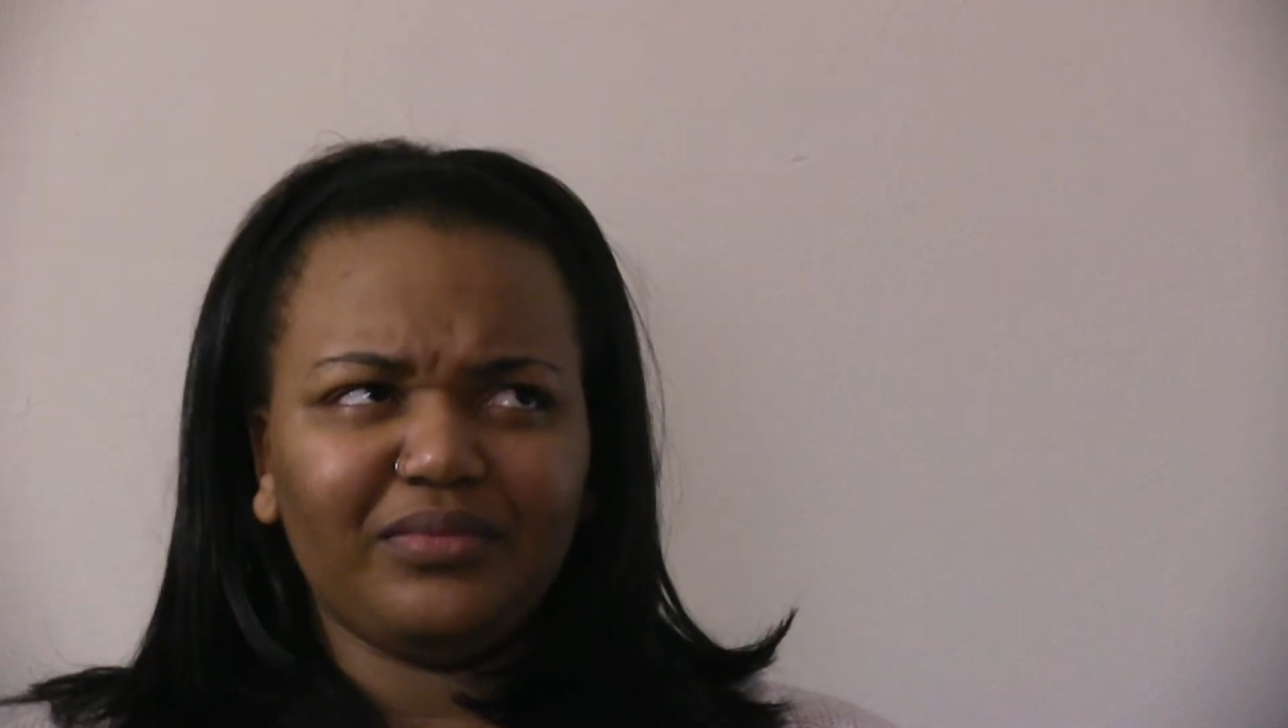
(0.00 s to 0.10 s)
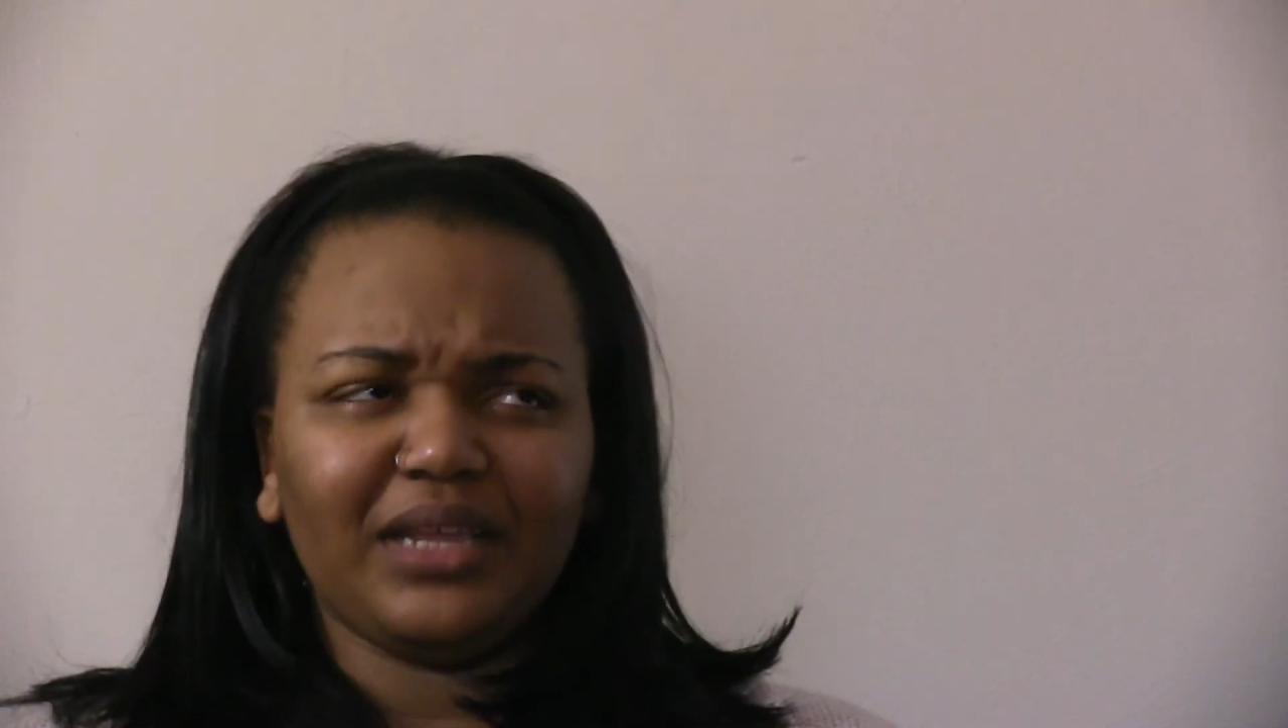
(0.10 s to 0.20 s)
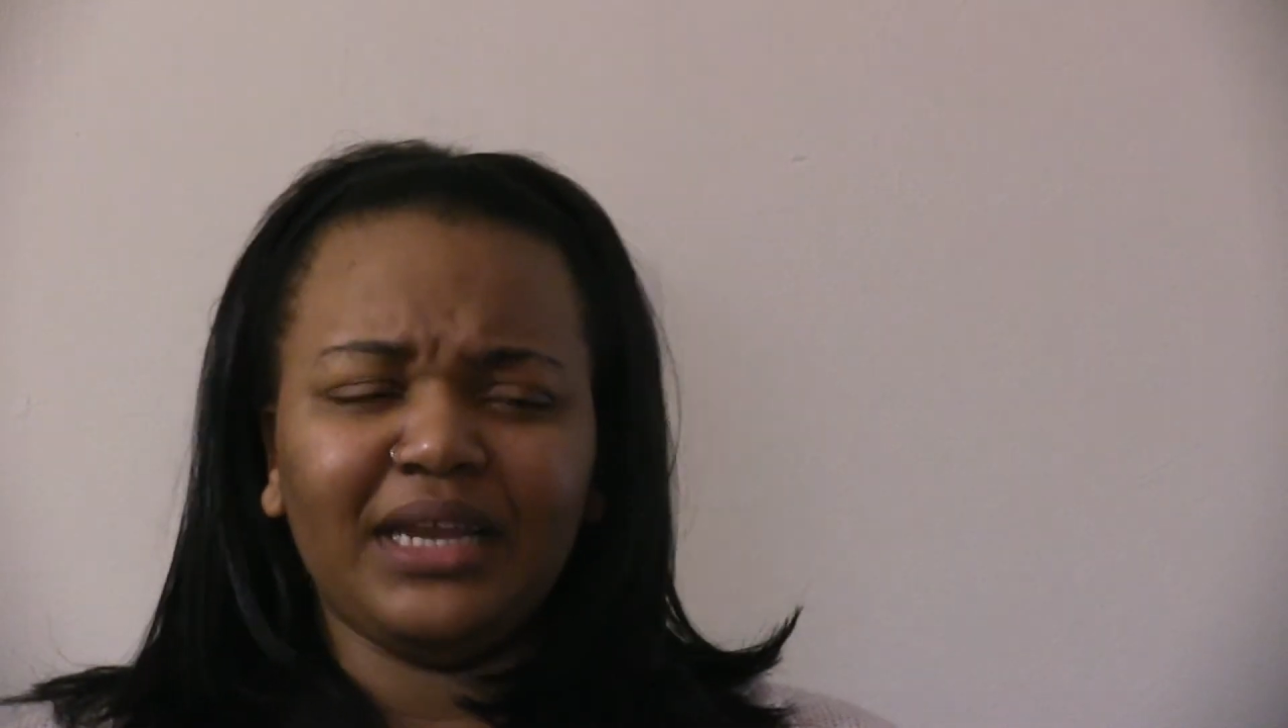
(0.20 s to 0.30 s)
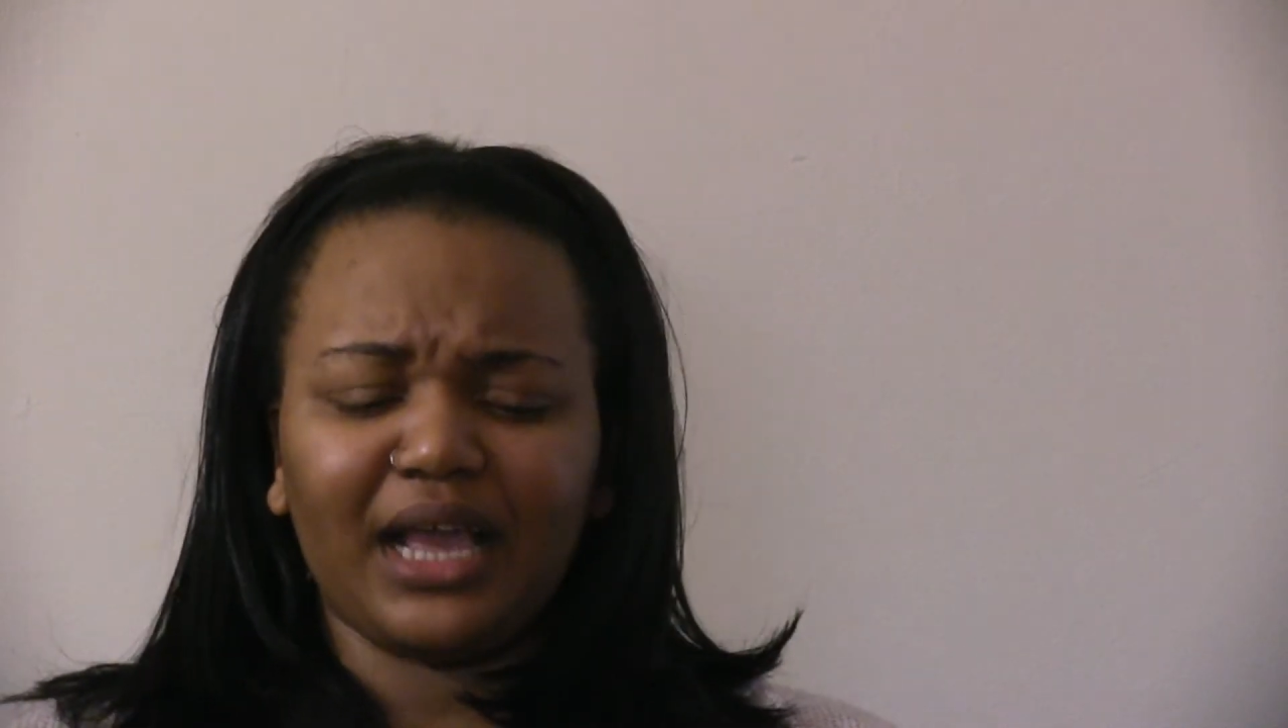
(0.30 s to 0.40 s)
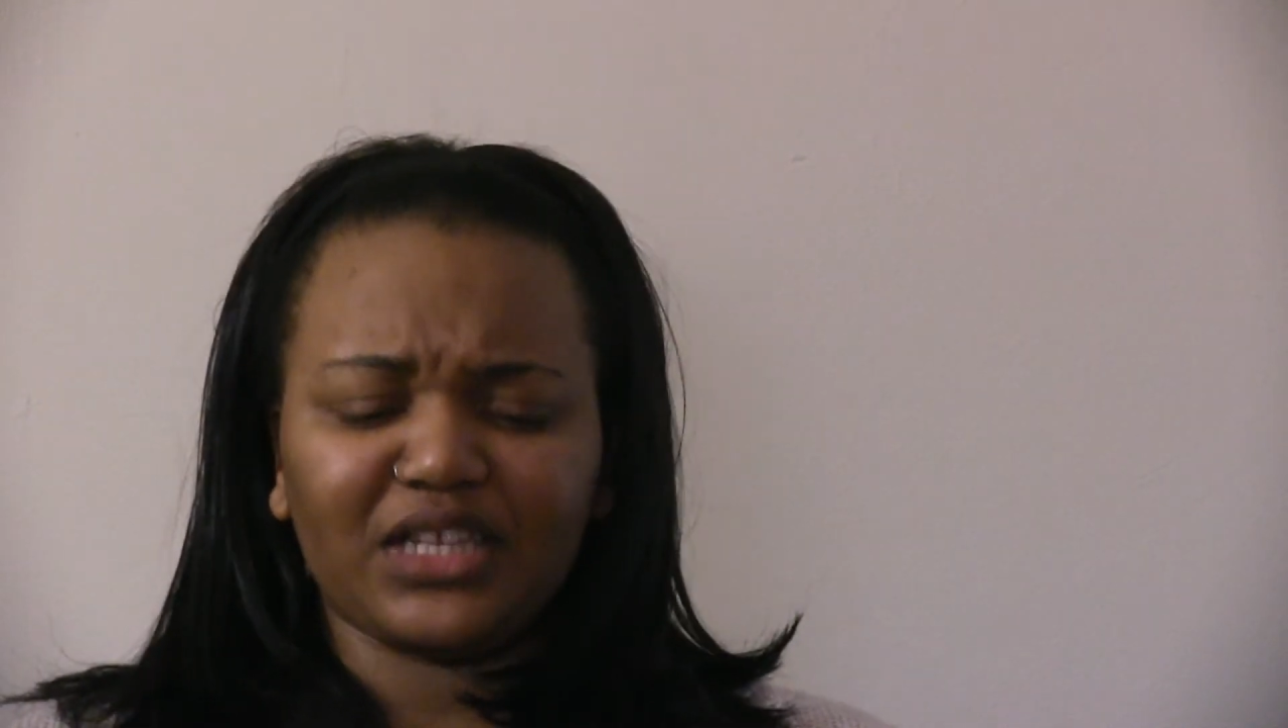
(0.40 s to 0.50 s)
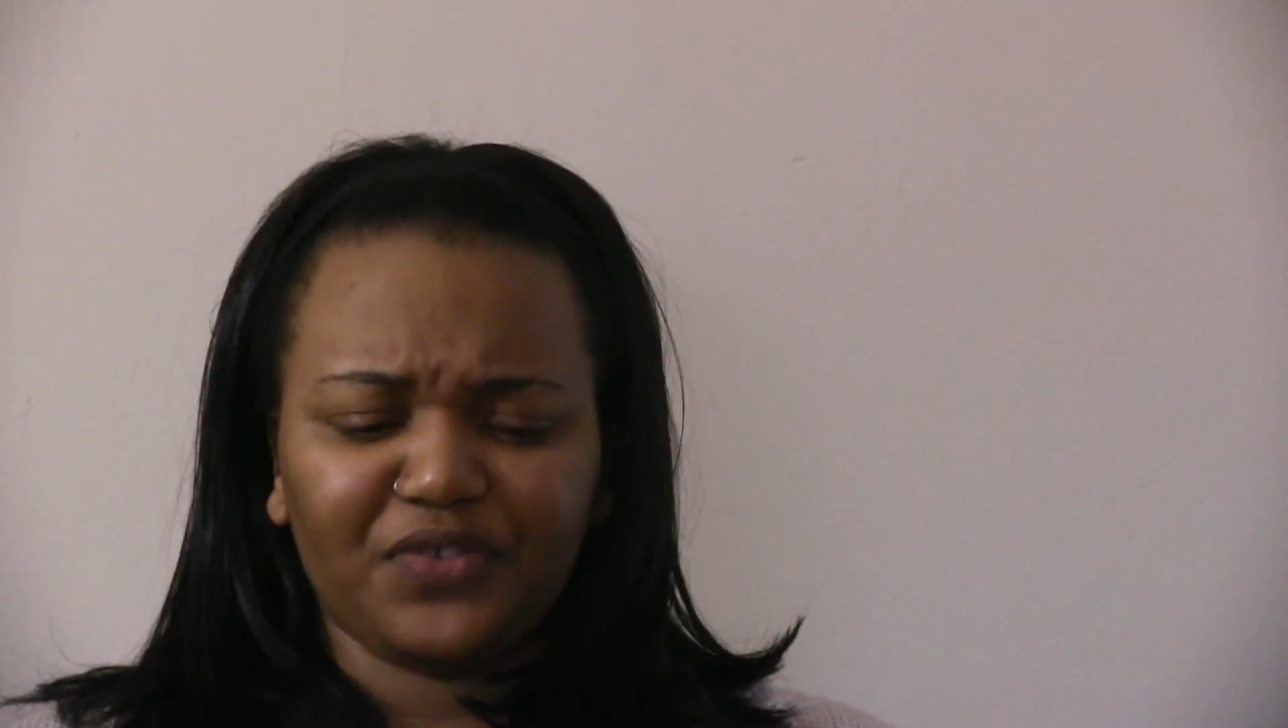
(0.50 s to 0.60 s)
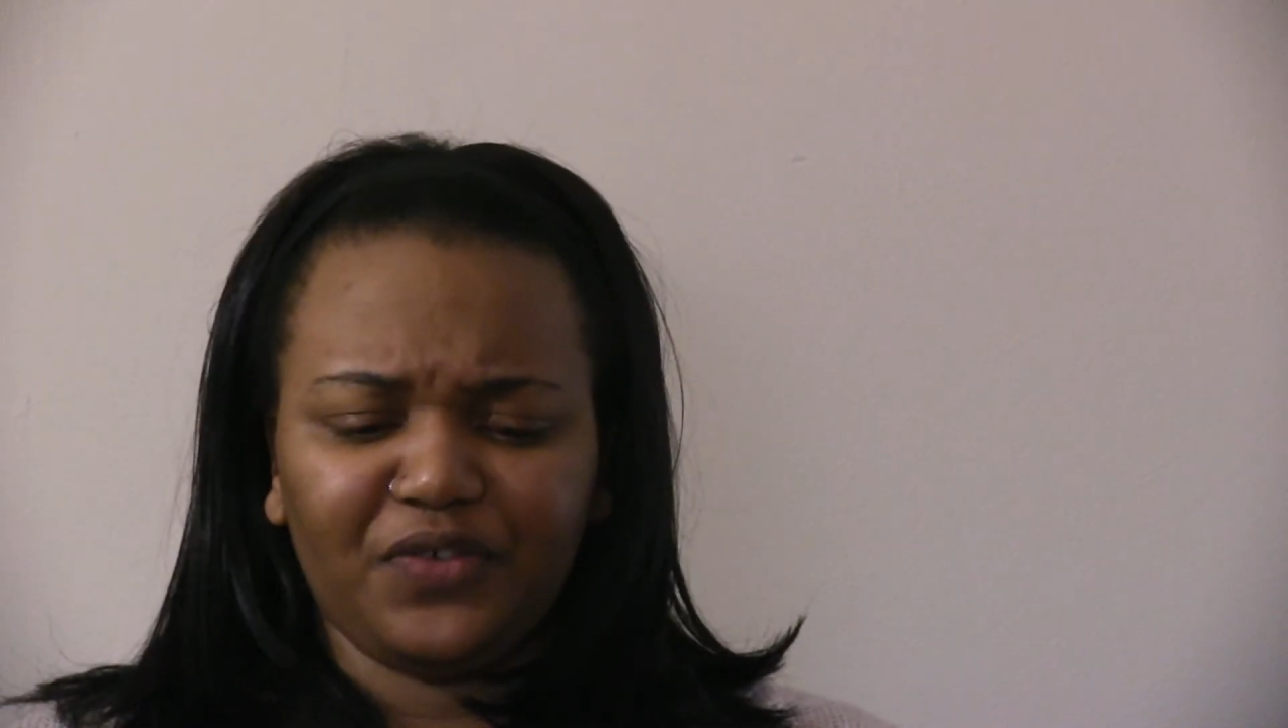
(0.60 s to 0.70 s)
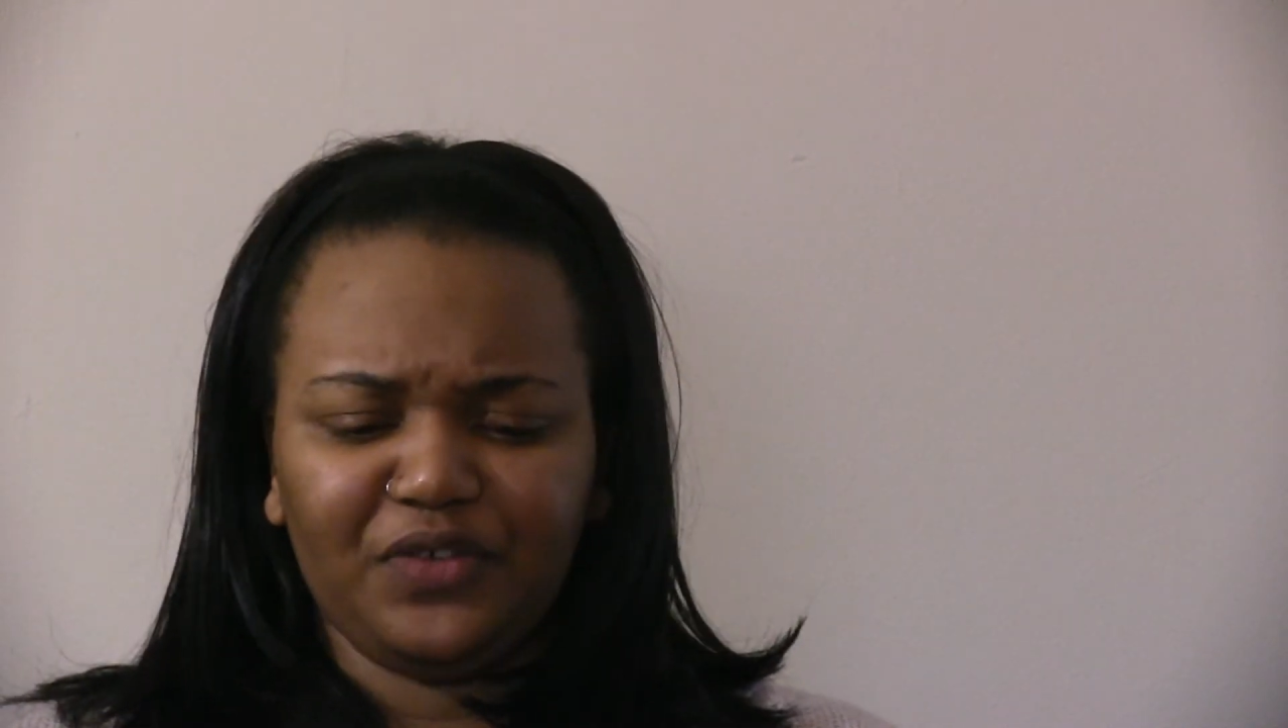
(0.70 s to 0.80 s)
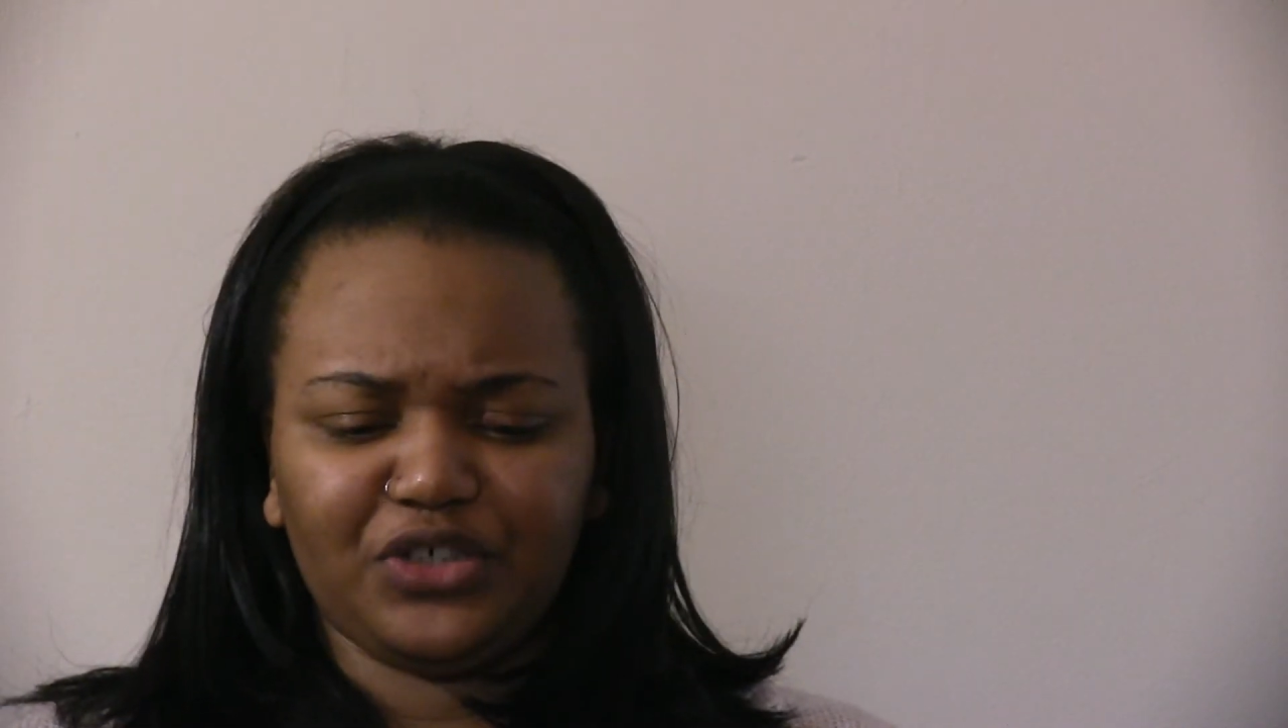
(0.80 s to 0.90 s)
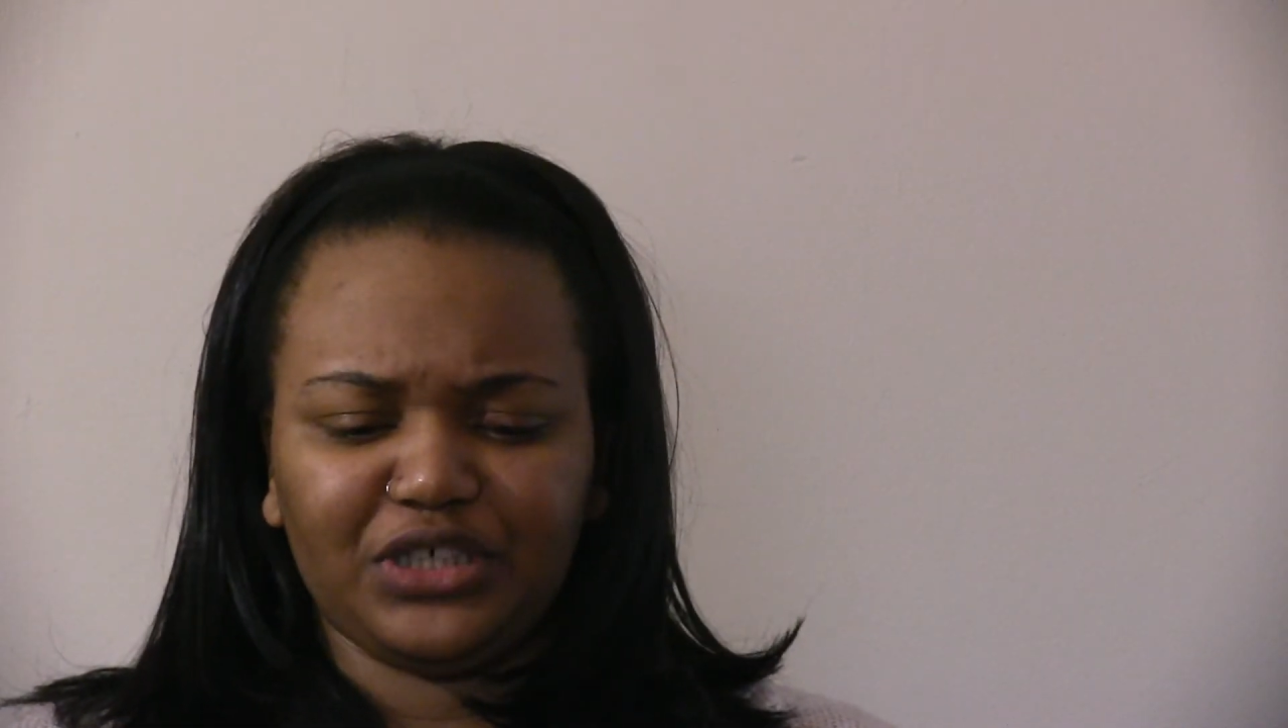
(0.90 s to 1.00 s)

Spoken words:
and I guess for the future,